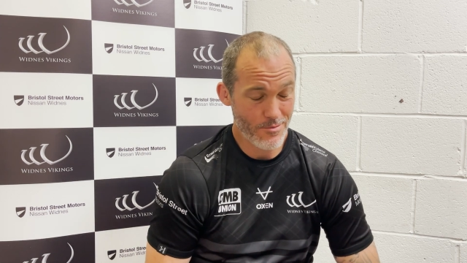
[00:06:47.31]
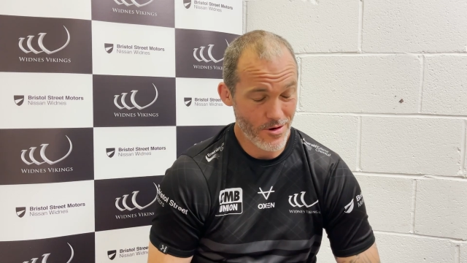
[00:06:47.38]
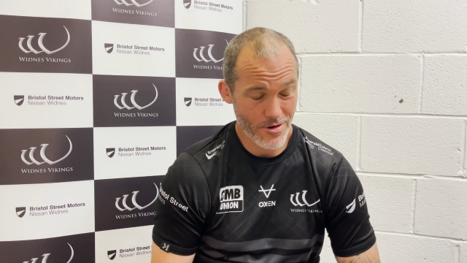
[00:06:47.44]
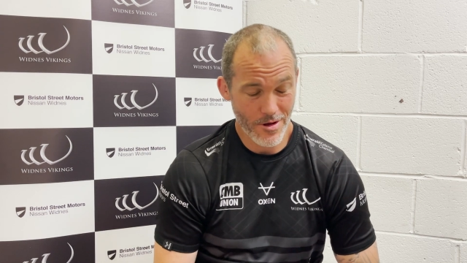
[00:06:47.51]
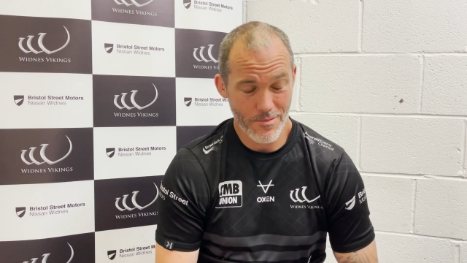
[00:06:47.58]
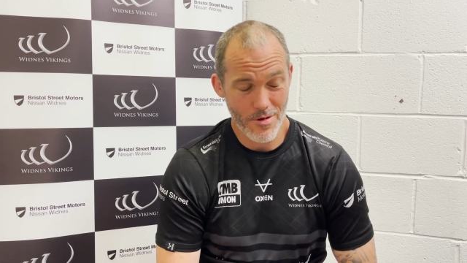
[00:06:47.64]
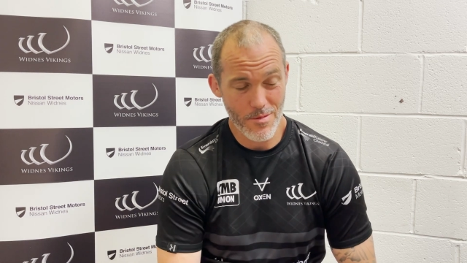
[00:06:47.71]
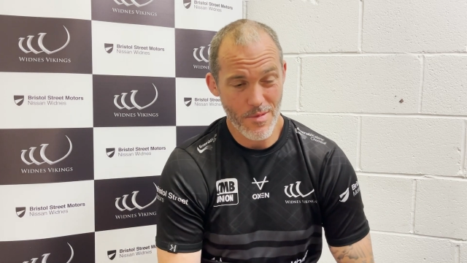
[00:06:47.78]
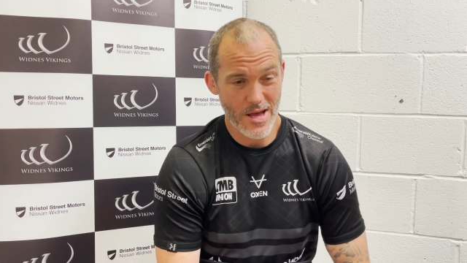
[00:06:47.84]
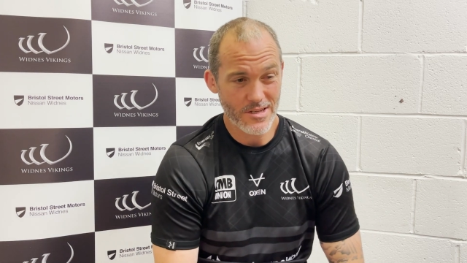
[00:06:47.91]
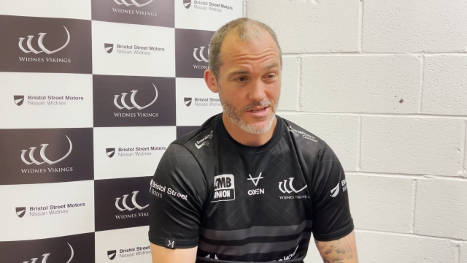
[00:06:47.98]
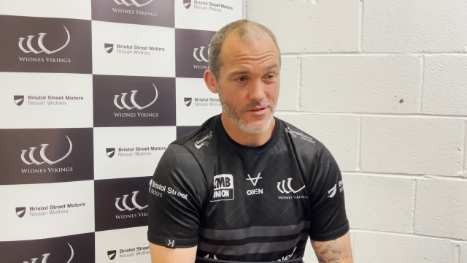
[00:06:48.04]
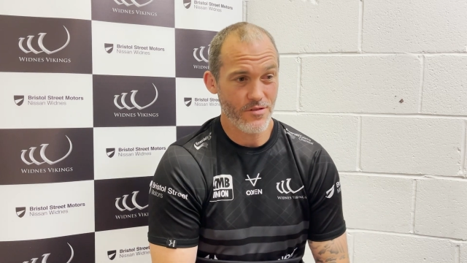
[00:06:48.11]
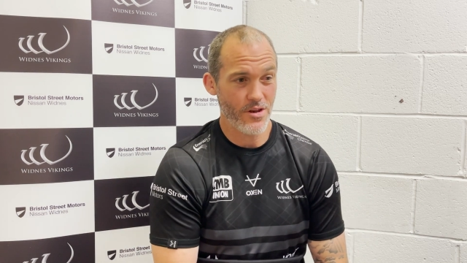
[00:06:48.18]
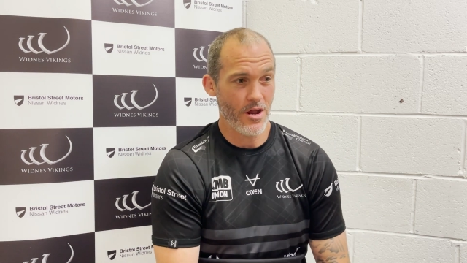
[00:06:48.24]
It'll be
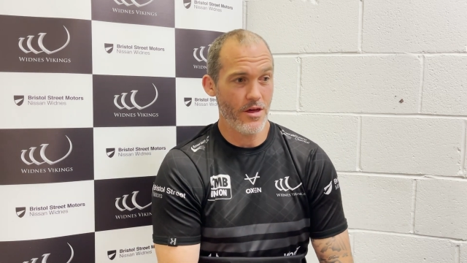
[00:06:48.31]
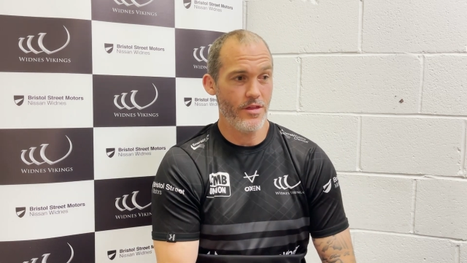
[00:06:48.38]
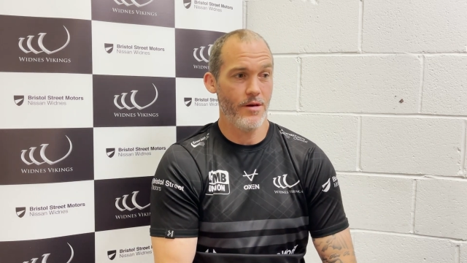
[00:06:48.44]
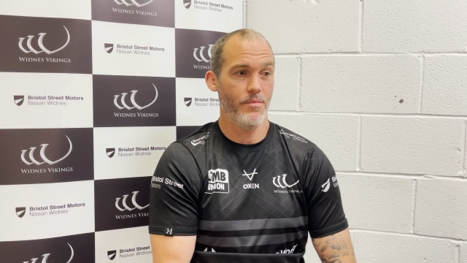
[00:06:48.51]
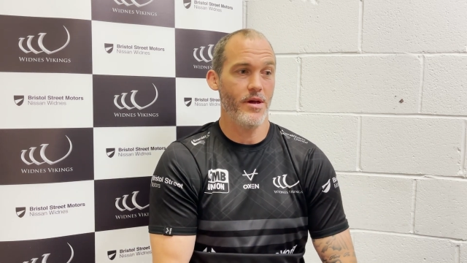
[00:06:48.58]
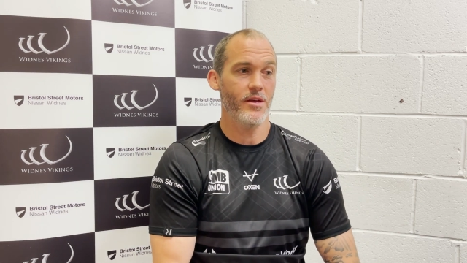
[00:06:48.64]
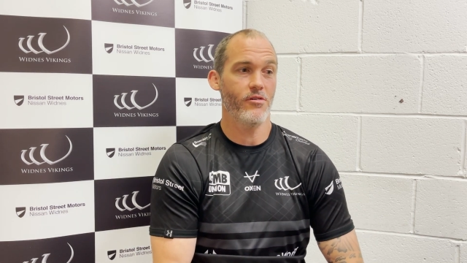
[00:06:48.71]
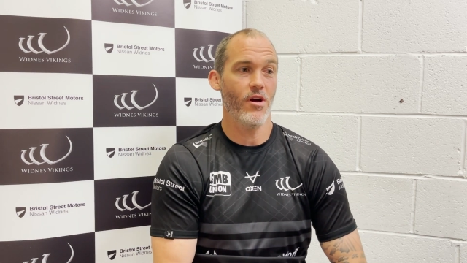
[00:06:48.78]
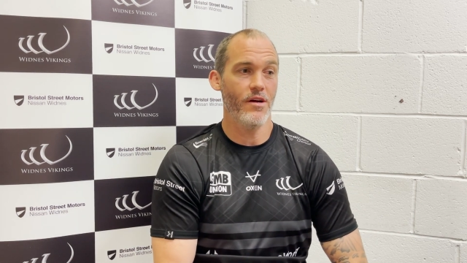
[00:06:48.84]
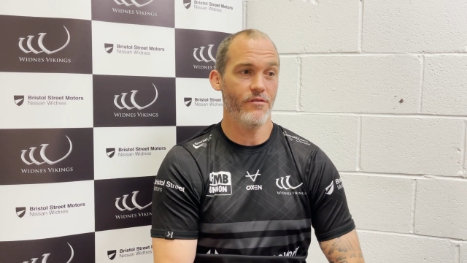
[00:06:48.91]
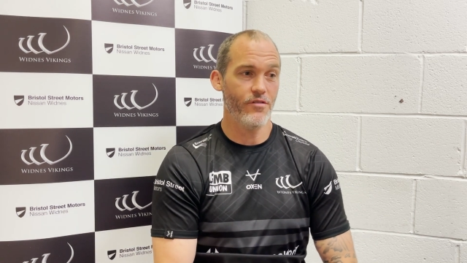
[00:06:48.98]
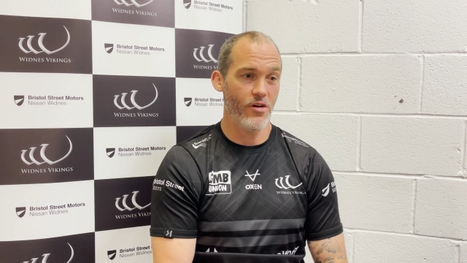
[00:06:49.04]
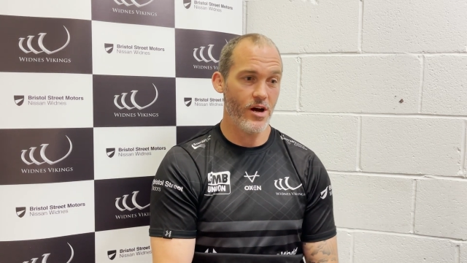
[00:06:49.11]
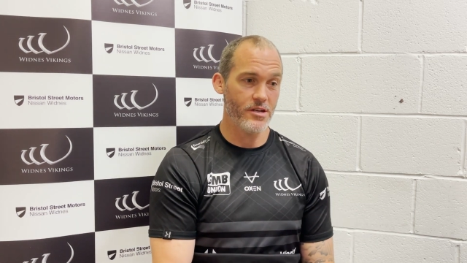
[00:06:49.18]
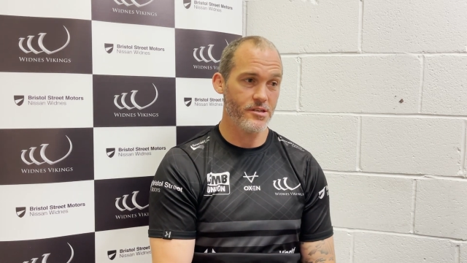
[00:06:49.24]
massive. You know, they've been great
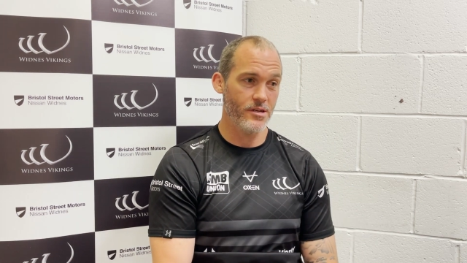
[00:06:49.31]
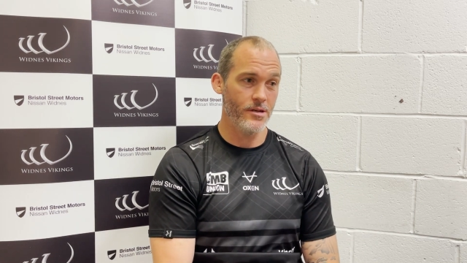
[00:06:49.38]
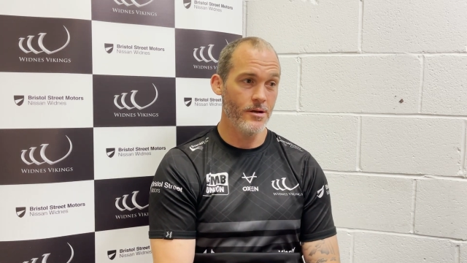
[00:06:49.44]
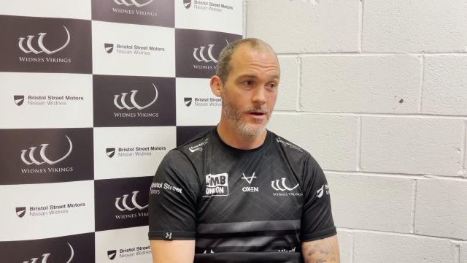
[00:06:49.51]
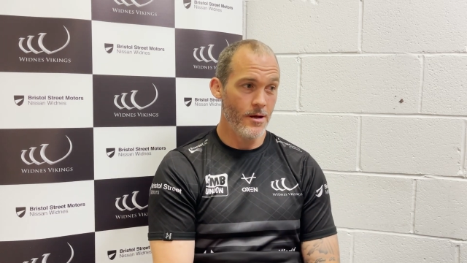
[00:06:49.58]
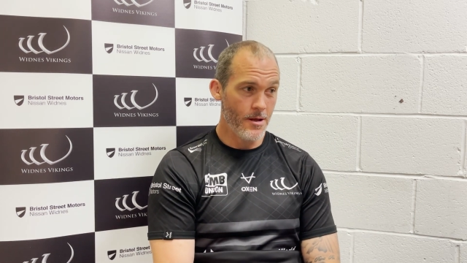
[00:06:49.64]
for us, and